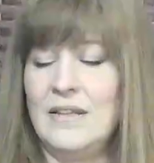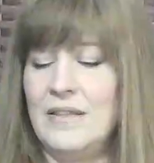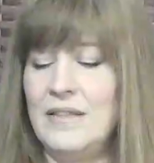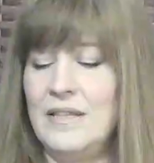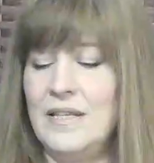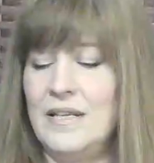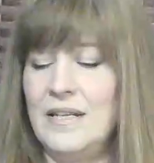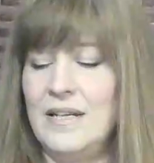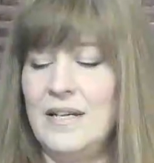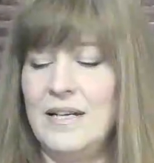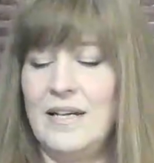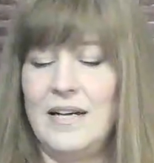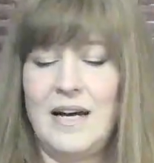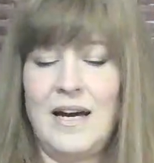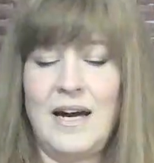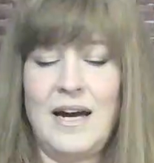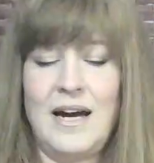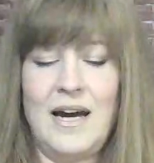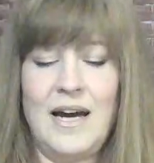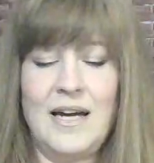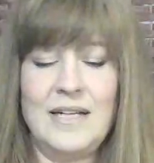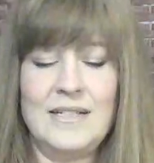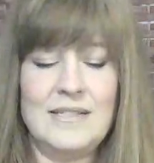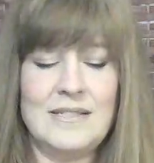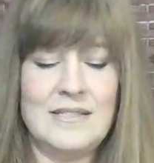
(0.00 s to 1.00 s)
that
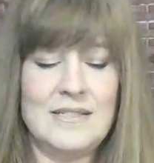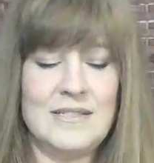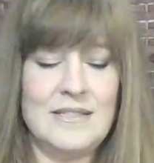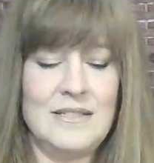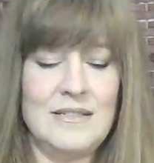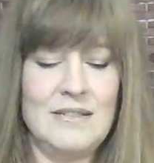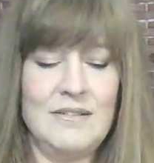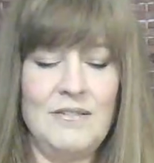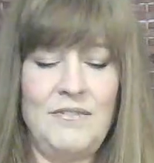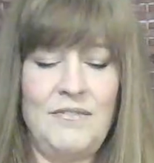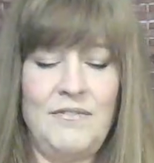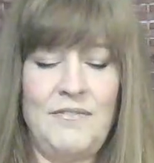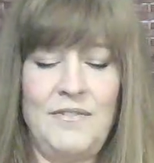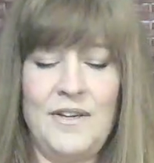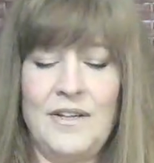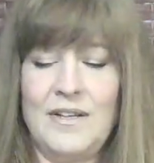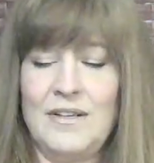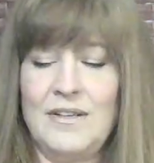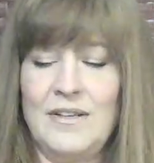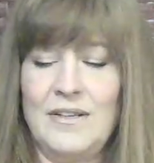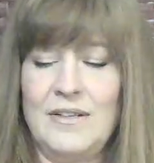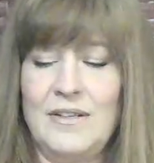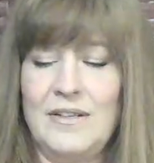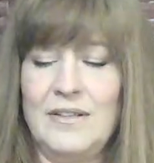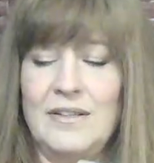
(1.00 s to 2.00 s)
I still
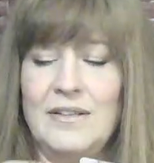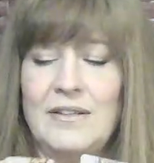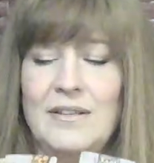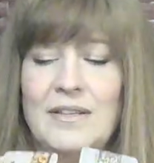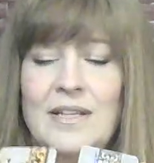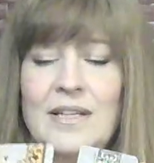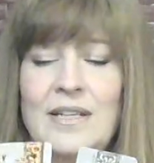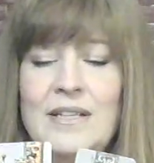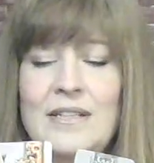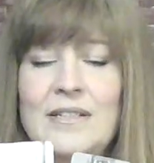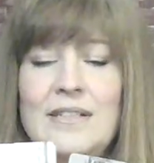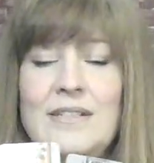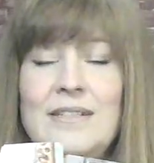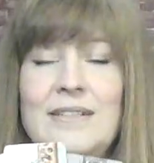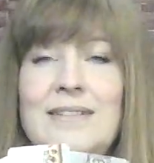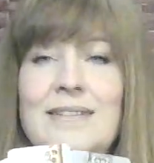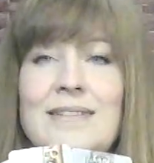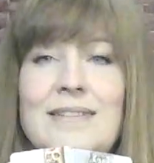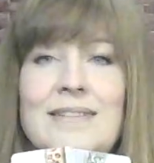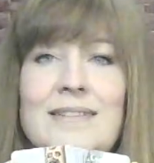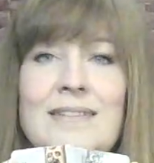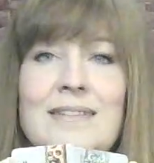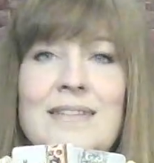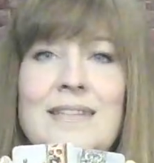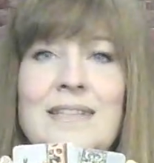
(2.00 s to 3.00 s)
feel that
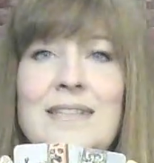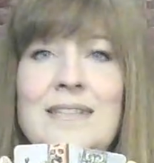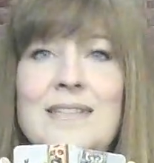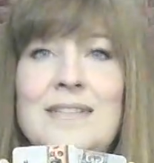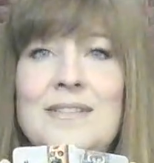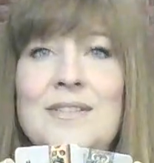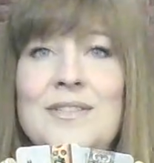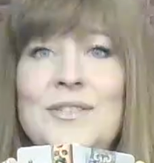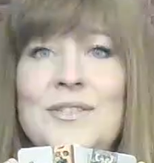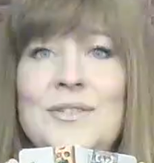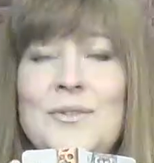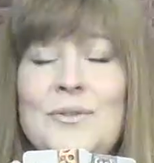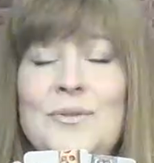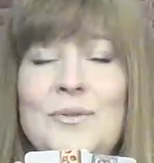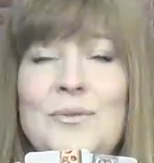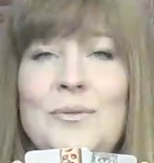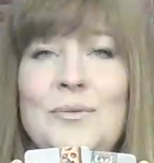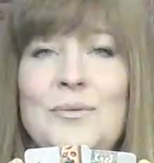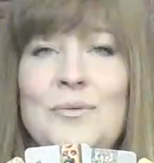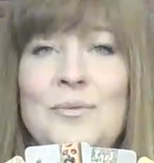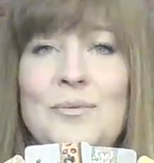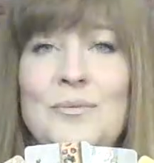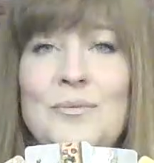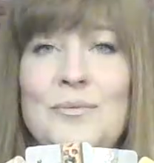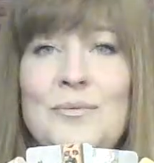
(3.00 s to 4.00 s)
these
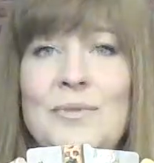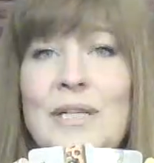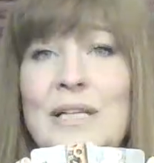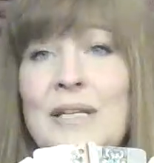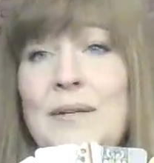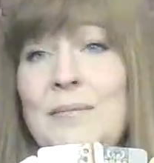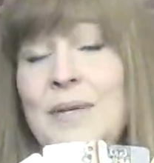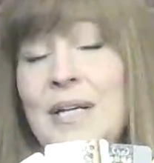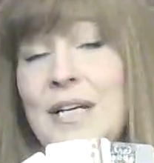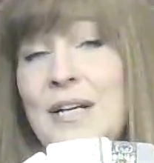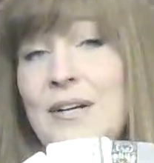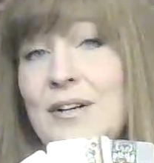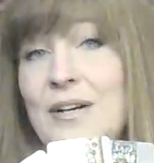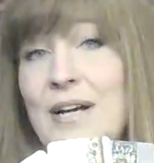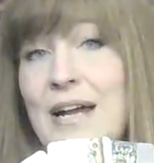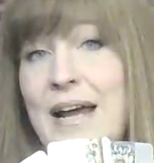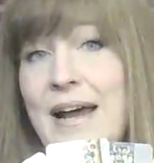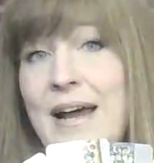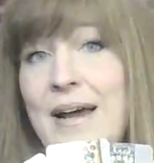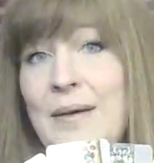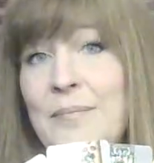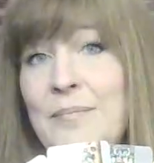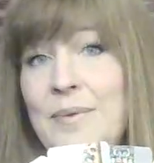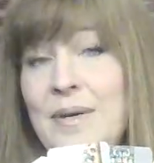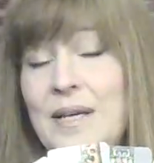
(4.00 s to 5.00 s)
two really make her
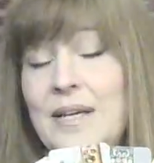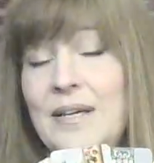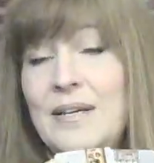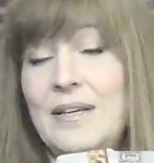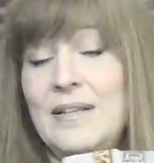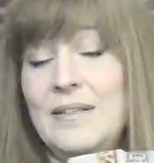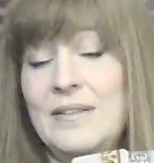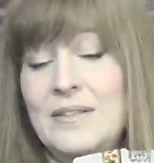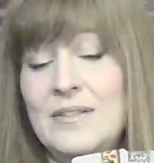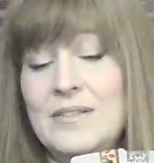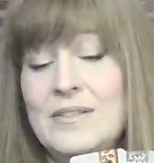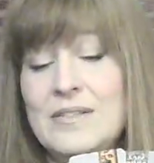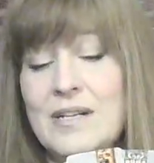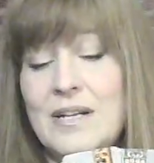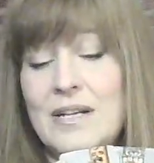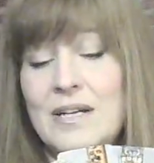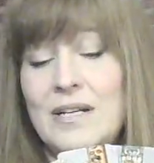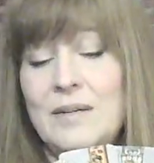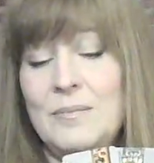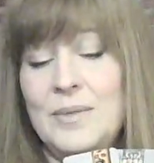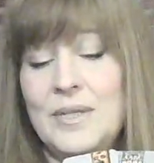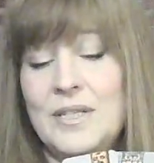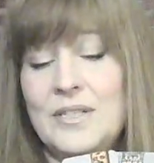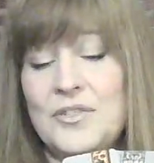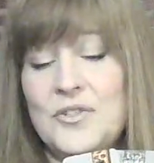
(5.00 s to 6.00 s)
happy. And there's going
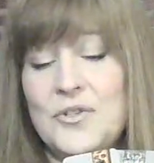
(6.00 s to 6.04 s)
to be a